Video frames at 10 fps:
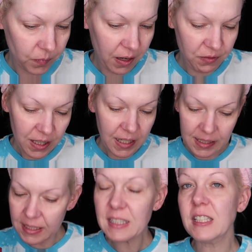I feel like
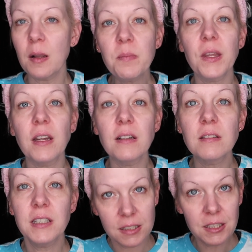it did
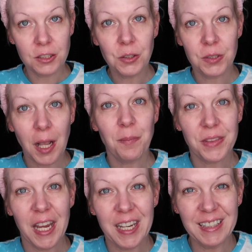something. It did do
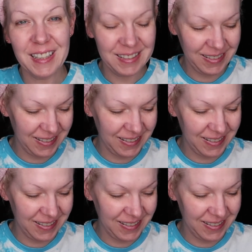something.